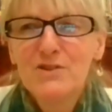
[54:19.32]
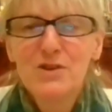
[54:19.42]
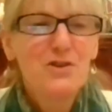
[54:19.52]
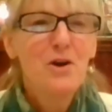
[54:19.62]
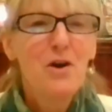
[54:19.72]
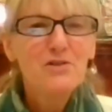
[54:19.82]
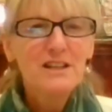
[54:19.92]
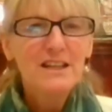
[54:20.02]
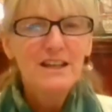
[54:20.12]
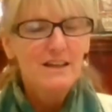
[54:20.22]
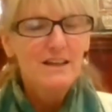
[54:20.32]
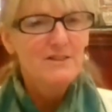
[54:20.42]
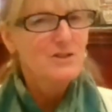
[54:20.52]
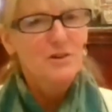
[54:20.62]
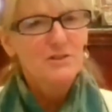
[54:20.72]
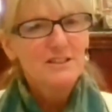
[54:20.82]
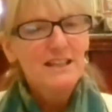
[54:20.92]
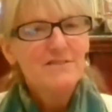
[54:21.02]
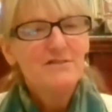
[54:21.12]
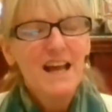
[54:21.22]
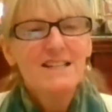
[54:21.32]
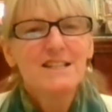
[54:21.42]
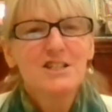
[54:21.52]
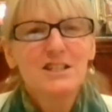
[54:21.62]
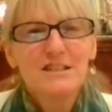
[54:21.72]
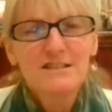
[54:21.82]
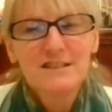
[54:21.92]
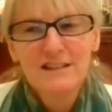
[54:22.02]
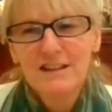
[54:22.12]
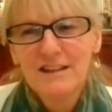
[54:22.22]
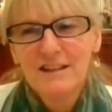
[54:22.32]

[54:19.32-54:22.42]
So there's only advantages.